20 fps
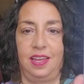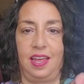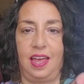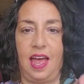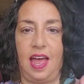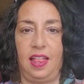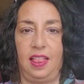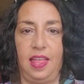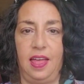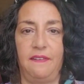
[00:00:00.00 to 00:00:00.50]

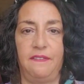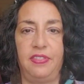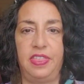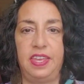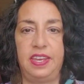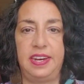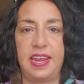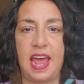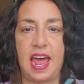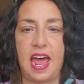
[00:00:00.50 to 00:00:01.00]
I love
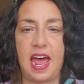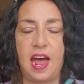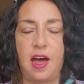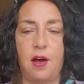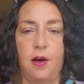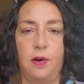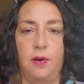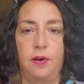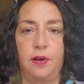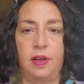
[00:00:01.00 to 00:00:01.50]
the
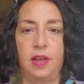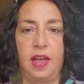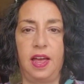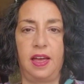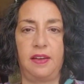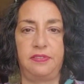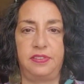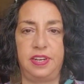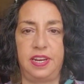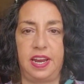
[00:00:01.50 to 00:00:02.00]
Tao.
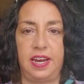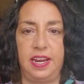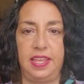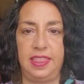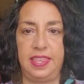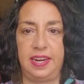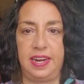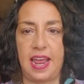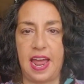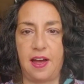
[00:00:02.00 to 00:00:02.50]
I've studied
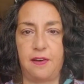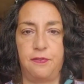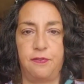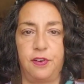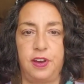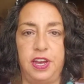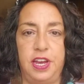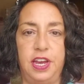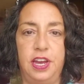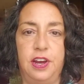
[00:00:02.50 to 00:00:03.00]
the Tao
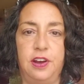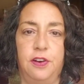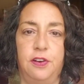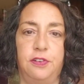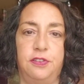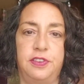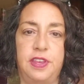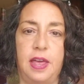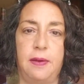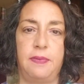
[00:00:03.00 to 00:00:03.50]
for
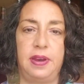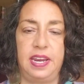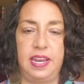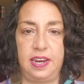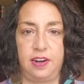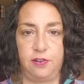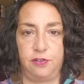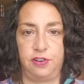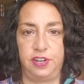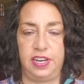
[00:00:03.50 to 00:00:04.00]
years. I'm an
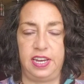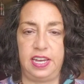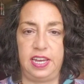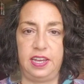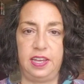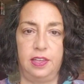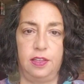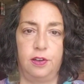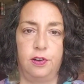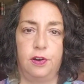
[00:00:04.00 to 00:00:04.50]
energy
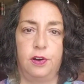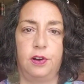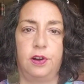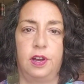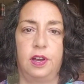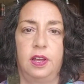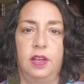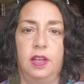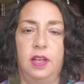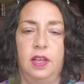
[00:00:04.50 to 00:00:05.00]
healer
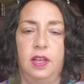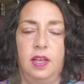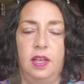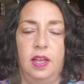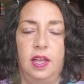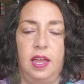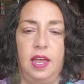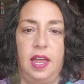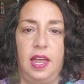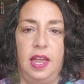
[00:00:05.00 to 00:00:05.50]

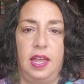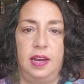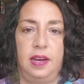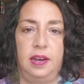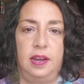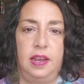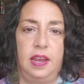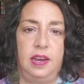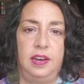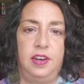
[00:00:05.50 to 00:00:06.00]

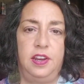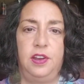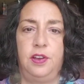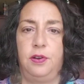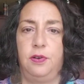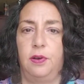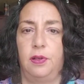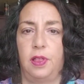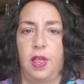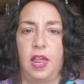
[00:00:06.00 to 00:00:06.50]
and
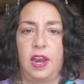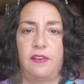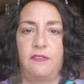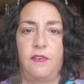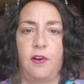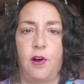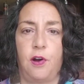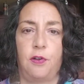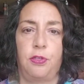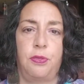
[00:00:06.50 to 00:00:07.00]
do a lot of
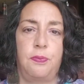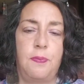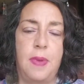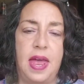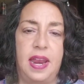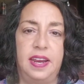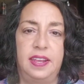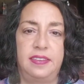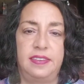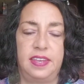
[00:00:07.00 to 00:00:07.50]
earth
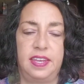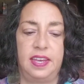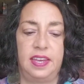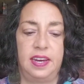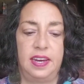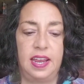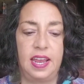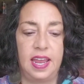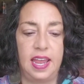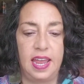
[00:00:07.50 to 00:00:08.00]

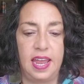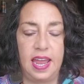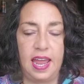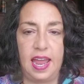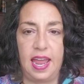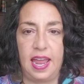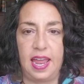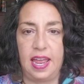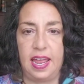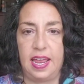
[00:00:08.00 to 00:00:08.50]
medicine.
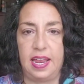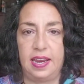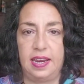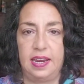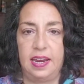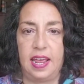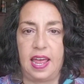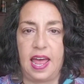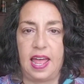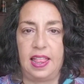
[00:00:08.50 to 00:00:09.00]

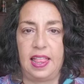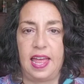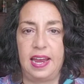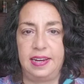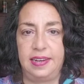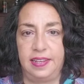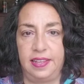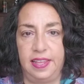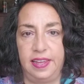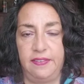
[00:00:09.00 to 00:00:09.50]
And I
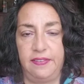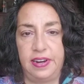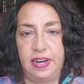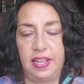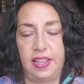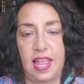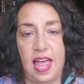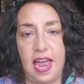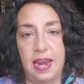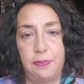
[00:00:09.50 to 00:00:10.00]
like to live in
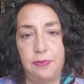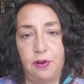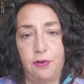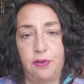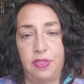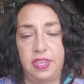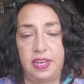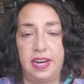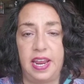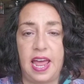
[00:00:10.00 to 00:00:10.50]
alignment
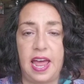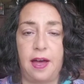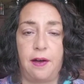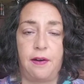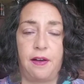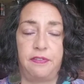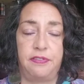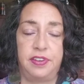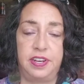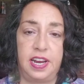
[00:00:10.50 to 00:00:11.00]
with the Tao.
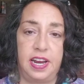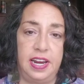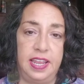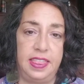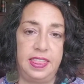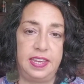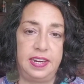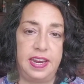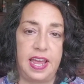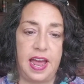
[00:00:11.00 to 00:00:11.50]
I've
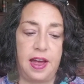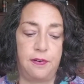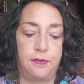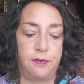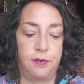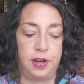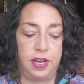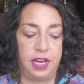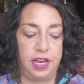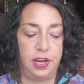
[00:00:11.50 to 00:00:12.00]
studied the Tao
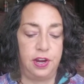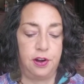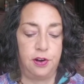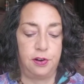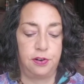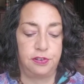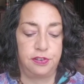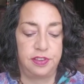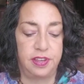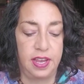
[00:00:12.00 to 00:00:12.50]
for
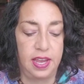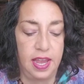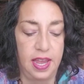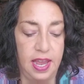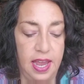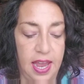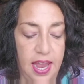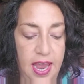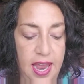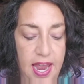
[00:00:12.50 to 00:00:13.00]
years.
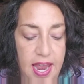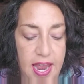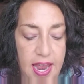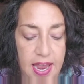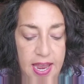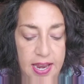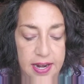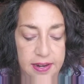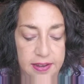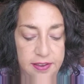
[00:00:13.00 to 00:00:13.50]

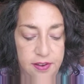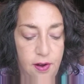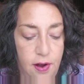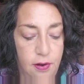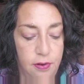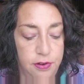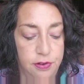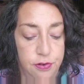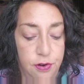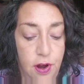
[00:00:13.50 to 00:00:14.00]
And so I
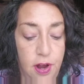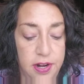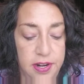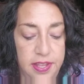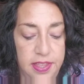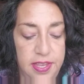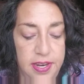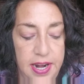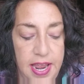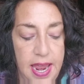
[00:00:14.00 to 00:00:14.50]
was drawn
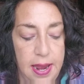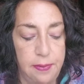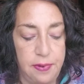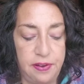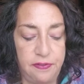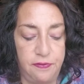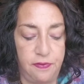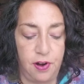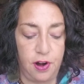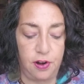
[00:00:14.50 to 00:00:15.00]
to the name
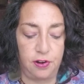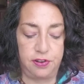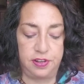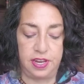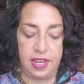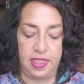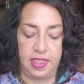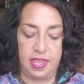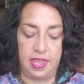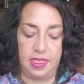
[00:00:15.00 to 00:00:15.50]
at first,
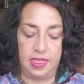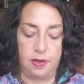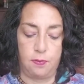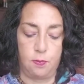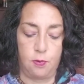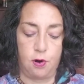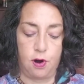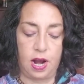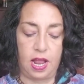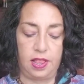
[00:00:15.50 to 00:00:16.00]
and then the
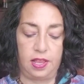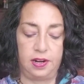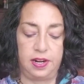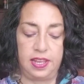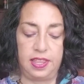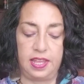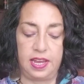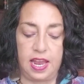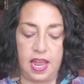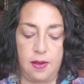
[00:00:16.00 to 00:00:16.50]
more I looked
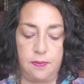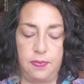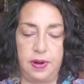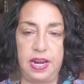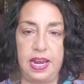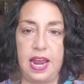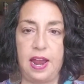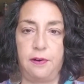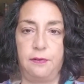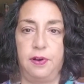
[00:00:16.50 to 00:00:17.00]
at the
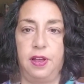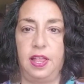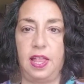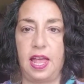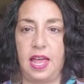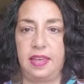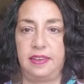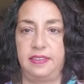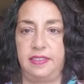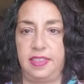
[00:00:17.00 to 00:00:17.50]
company, I
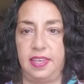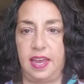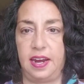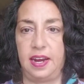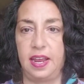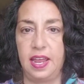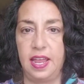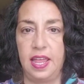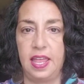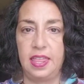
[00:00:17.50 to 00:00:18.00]
realized
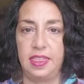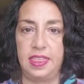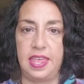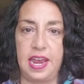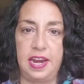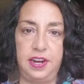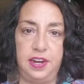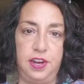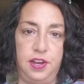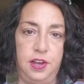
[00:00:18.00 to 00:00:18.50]
that
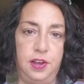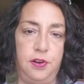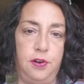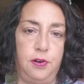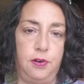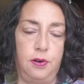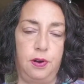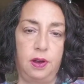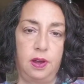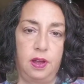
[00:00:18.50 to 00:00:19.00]
they
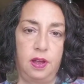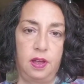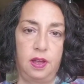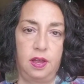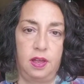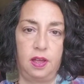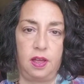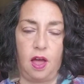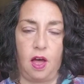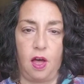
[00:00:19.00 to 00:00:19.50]
do
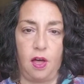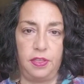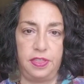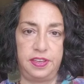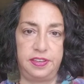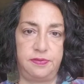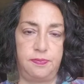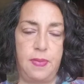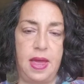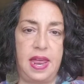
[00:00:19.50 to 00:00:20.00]
all
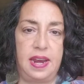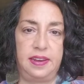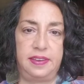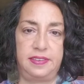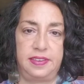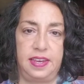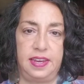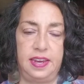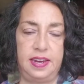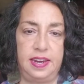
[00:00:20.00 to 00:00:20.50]
this
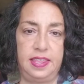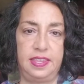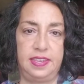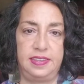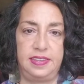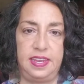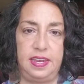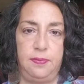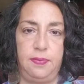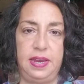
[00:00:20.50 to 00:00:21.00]
medicine and the
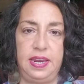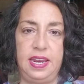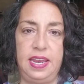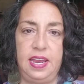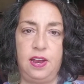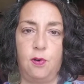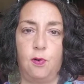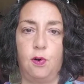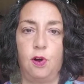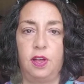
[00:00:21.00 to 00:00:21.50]

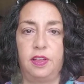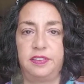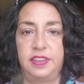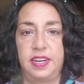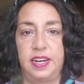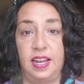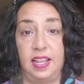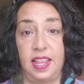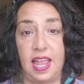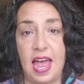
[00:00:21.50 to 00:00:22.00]
CBD oils
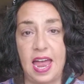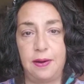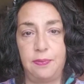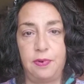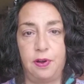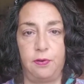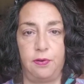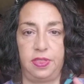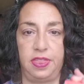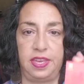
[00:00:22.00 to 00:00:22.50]
in
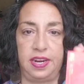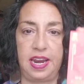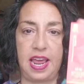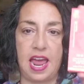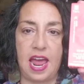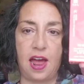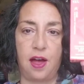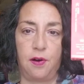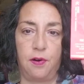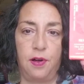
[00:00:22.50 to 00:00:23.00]
alignment with the
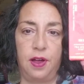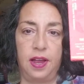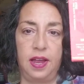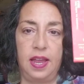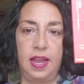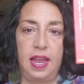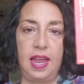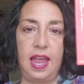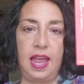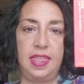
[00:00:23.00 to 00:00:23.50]
Tao.
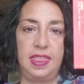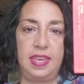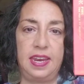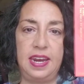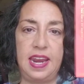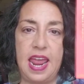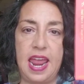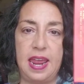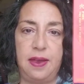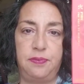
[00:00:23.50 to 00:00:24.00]
And the
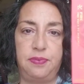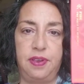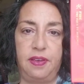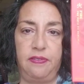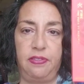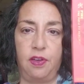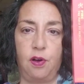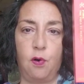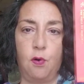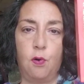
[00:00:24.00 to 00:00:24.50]
names
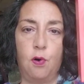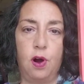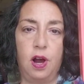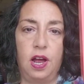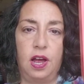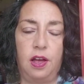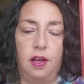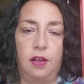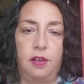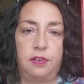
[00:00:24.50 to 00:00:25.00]
of the
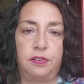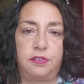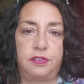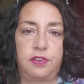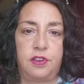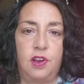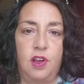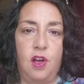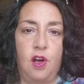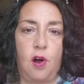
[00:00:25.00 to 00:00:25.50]
oils
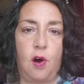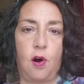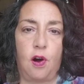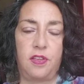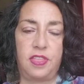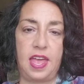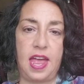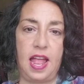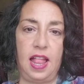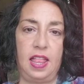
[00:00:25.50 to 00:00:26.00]
are
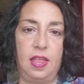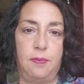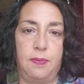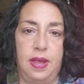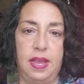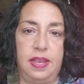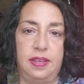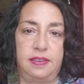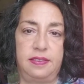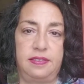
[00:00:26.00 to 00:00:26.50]
the
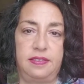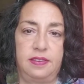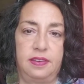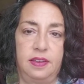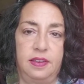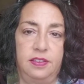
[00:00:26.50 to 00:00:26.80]
elements.